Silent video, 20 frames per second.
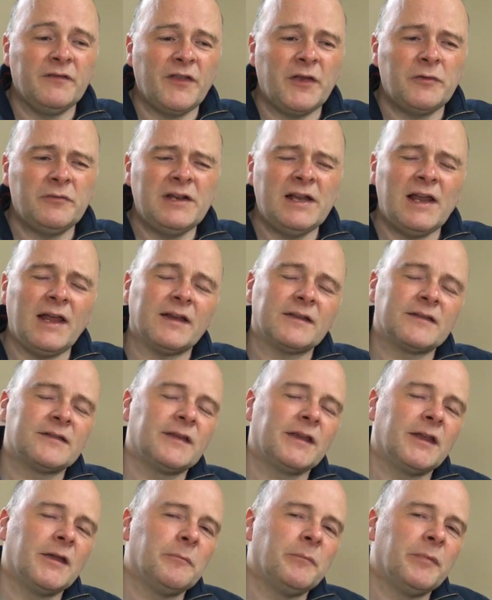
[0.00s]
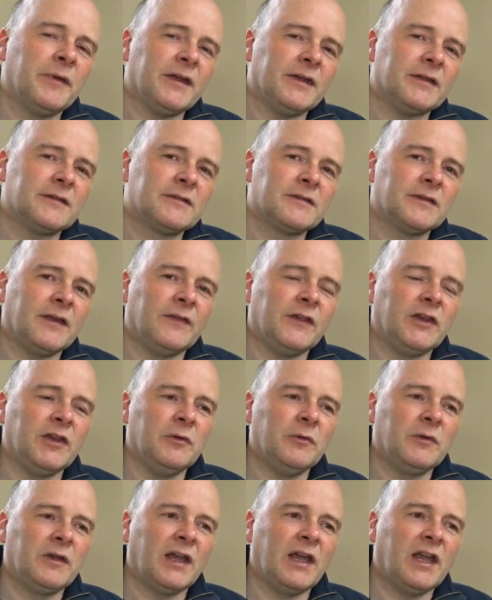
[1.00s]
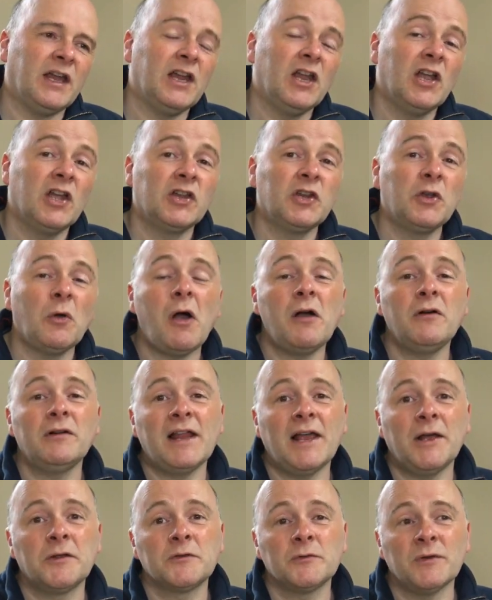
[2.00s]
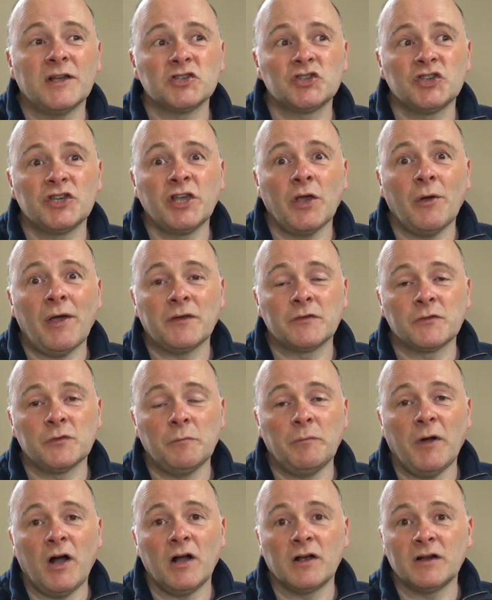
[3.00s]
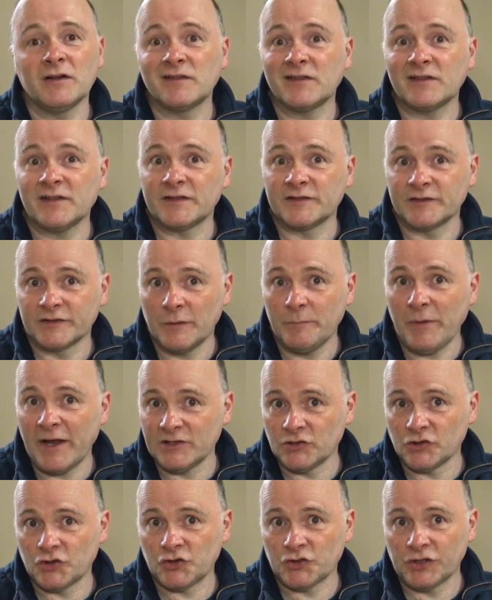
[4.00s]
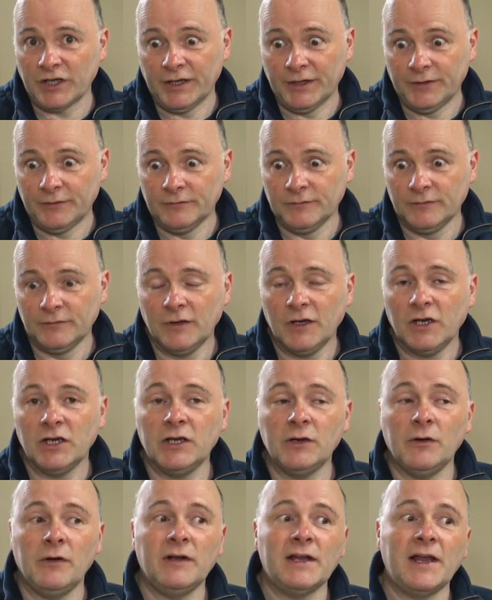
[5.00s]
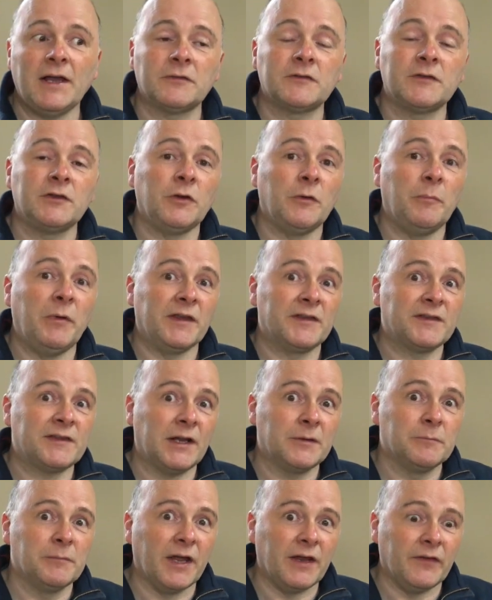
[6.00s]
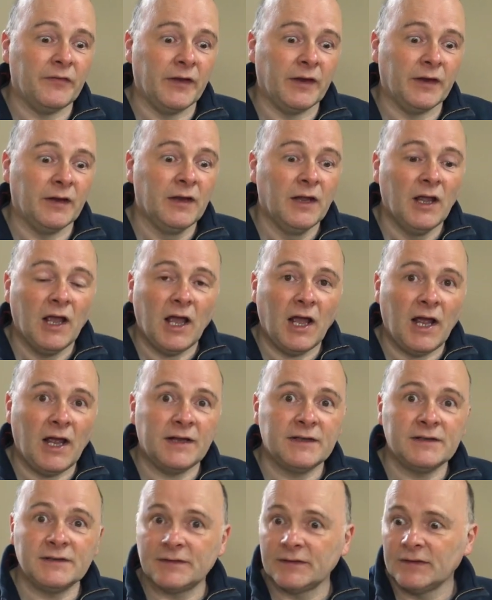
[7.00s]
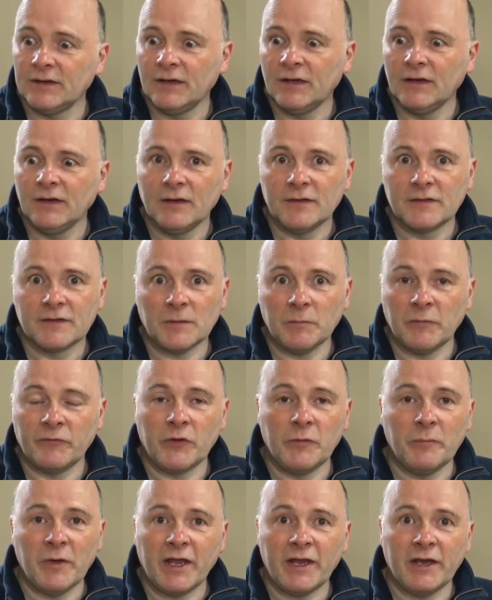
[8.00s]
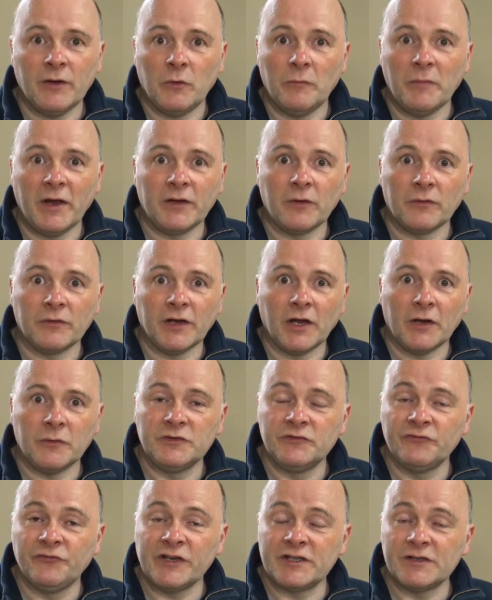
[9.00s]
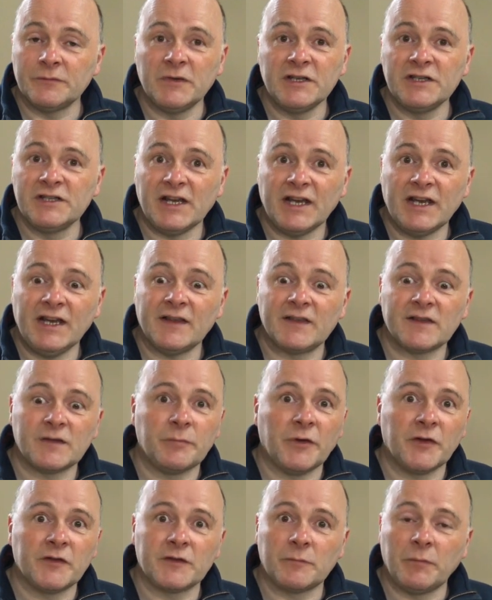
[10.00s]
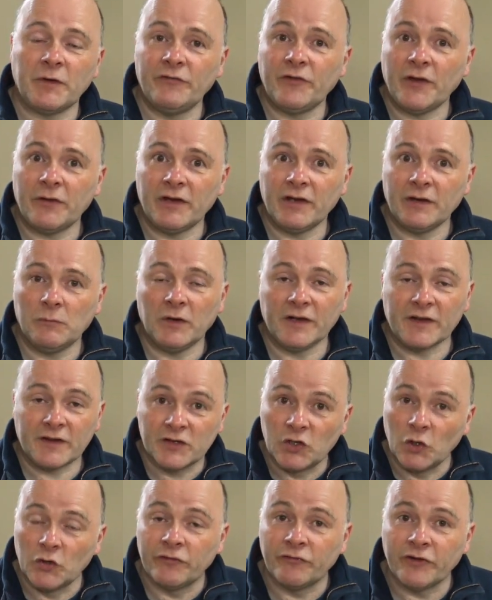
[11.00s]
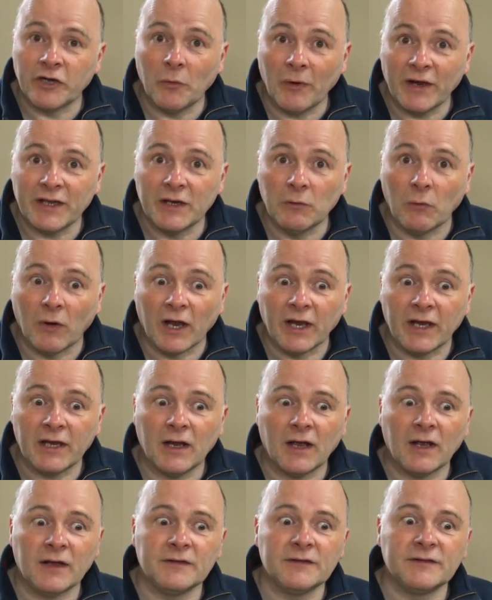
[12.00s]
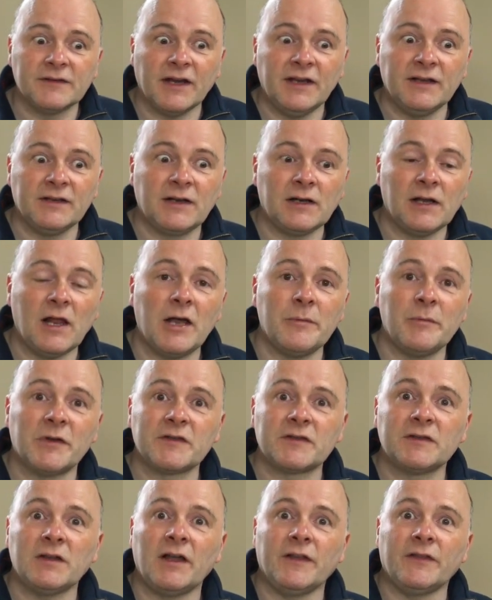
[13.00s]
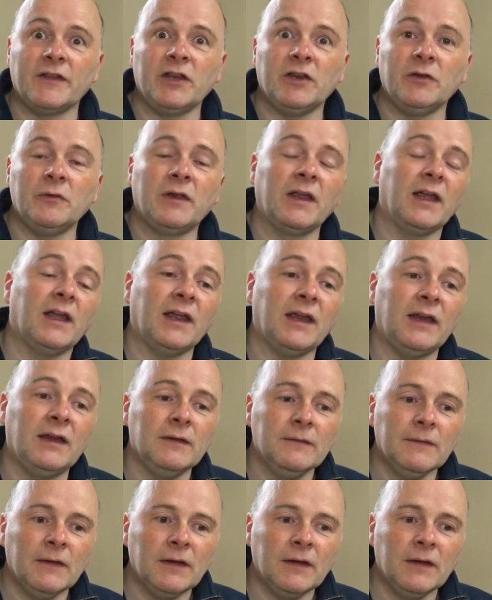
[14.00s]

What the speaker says: they're relaxing a bit in the UK. You are allowed to actually go out to a park and sit on a bench now. You are allowed to do a bit of sunbathing. And some of you may or may not know, vitamin D is supposed to be it's good for you anyway. And in climates like the UK,